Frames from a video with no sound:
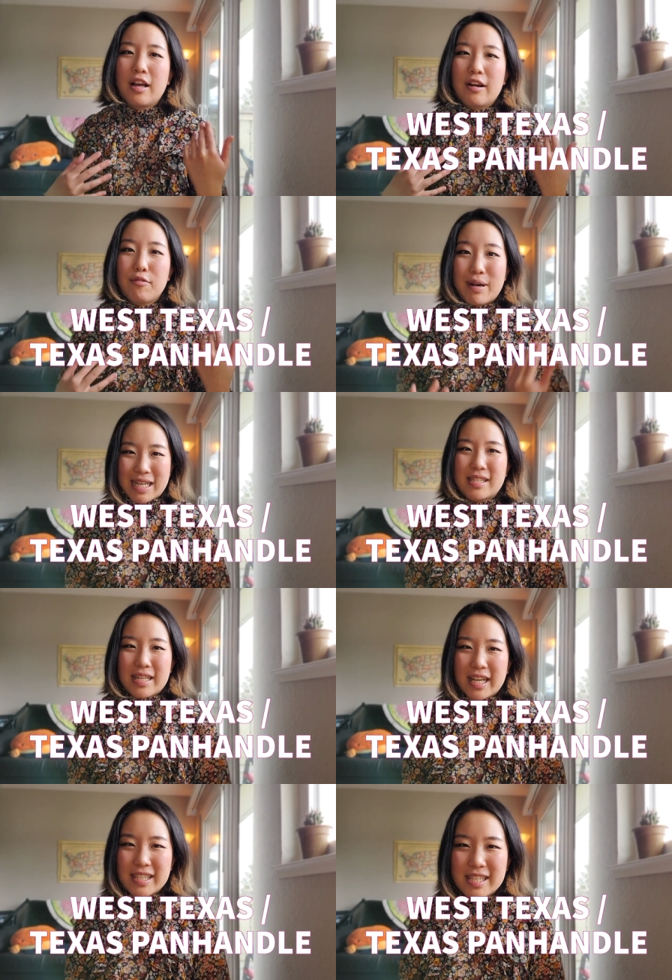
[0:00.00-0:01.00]
West
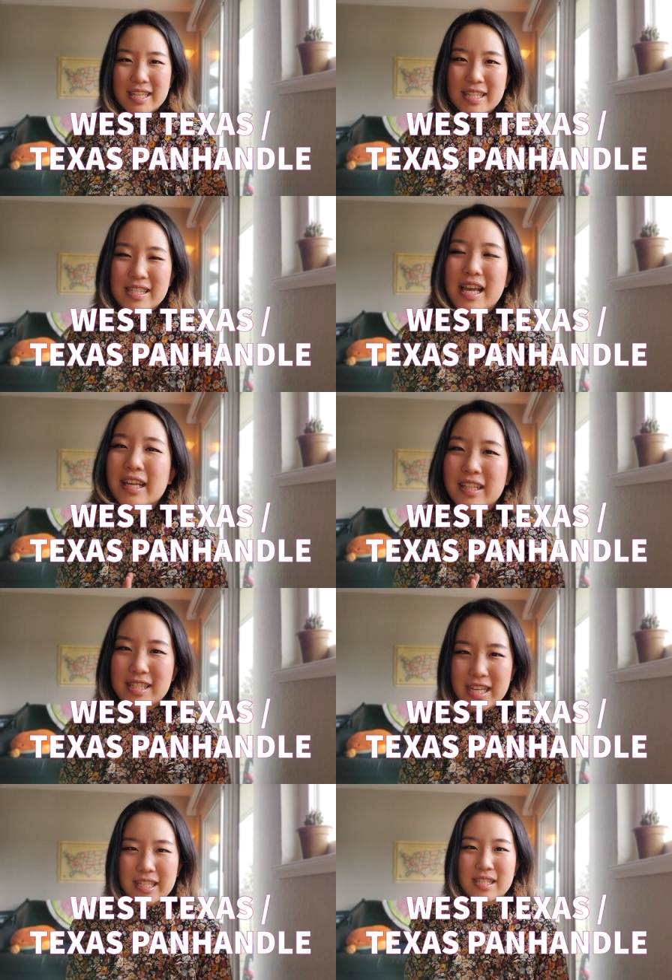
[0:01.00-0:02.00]
Texas and the
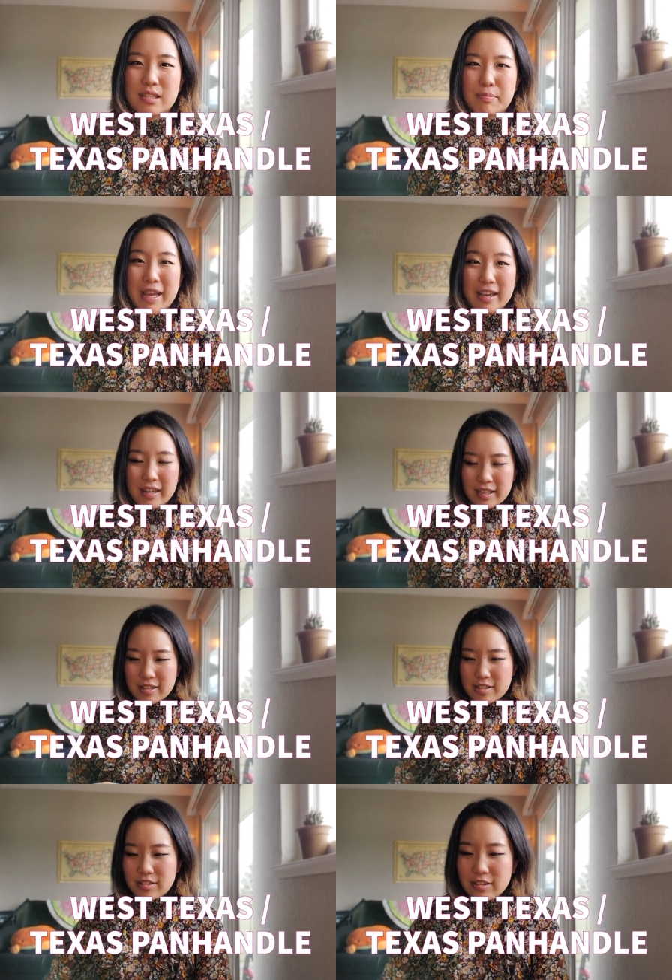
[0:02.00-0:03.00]
Texas
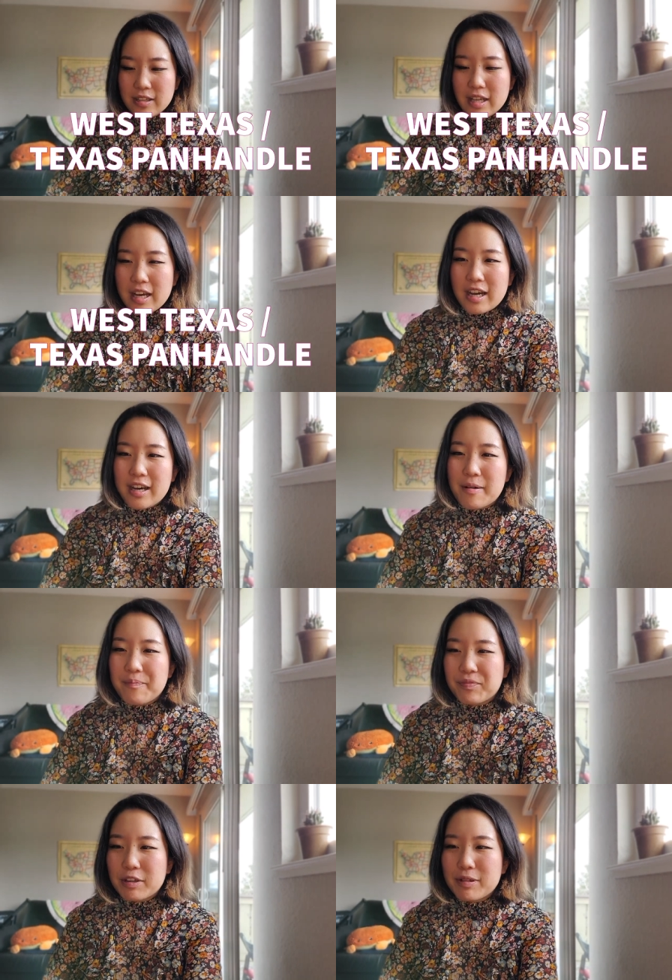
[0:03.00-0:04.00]
Panhandle.
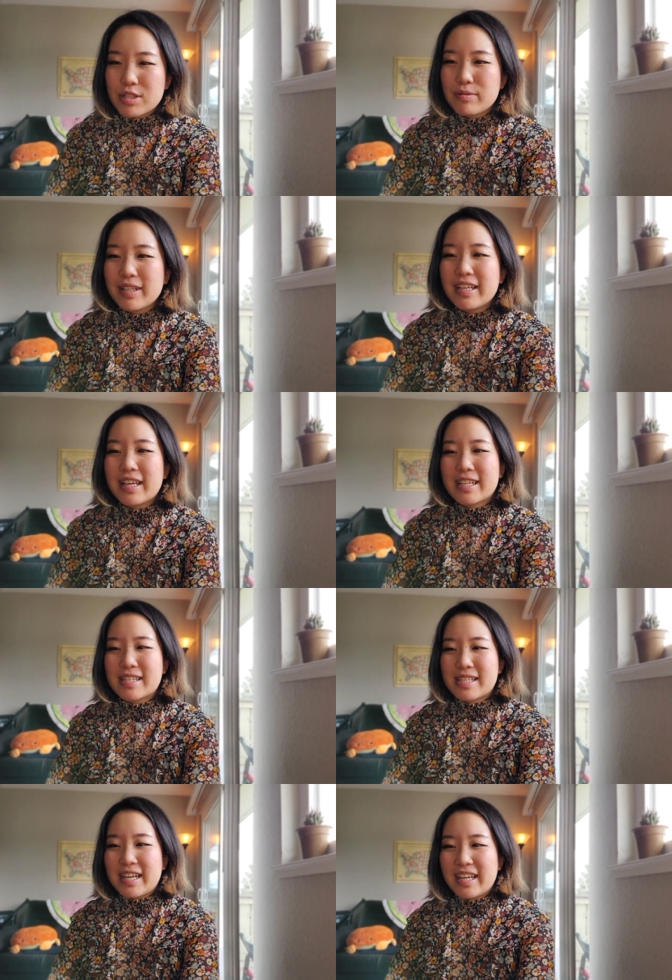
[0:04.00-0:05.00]
Um, what's really
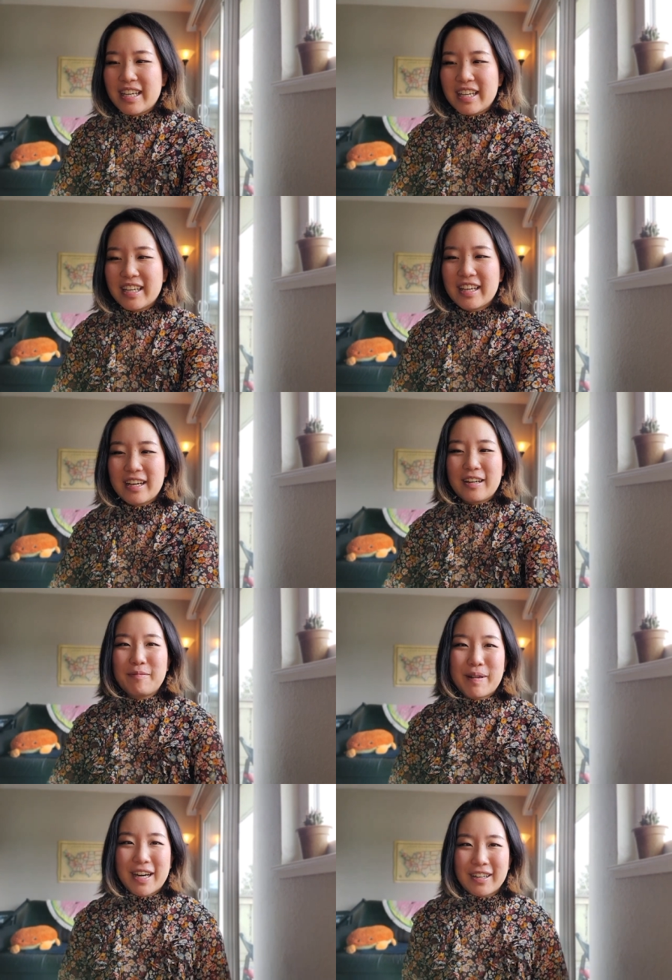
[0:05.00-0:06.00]
exciting
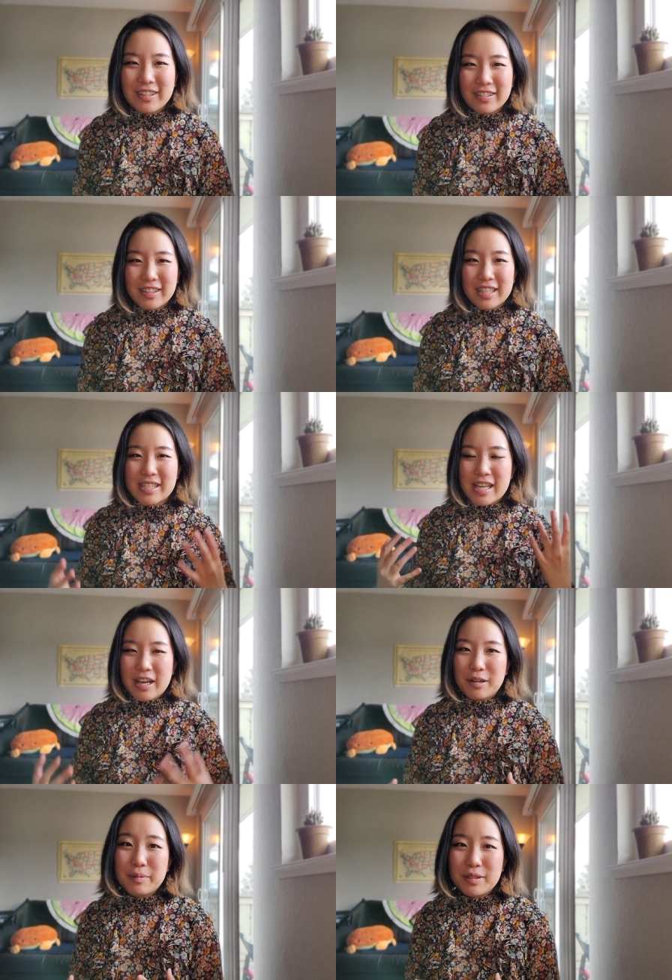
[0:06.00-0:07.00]
about this
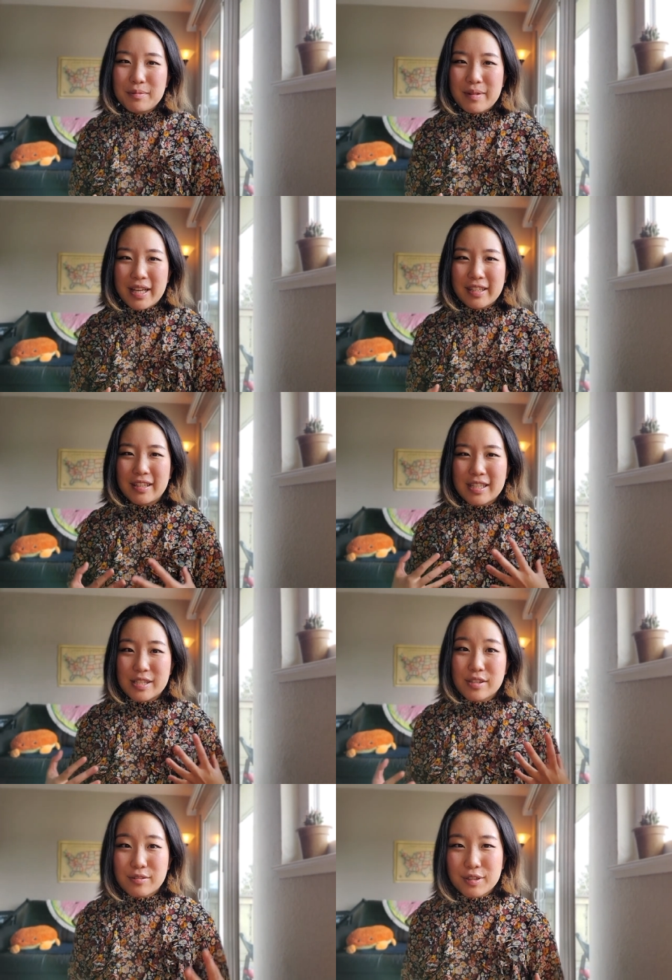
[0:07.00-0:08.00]
album and
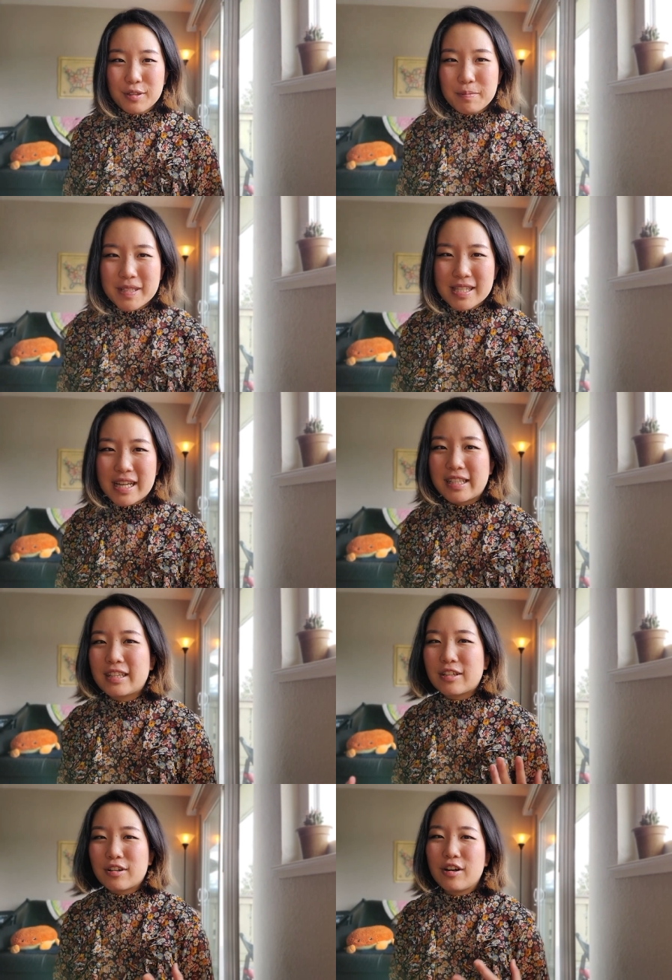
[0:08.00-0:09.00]
this group is that
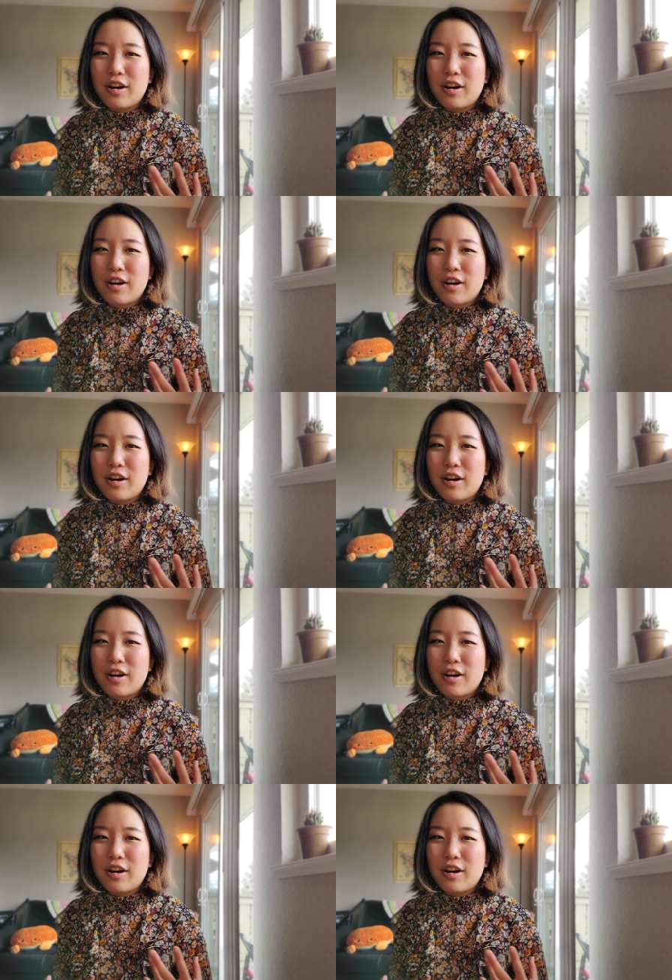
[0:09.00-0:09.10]
they're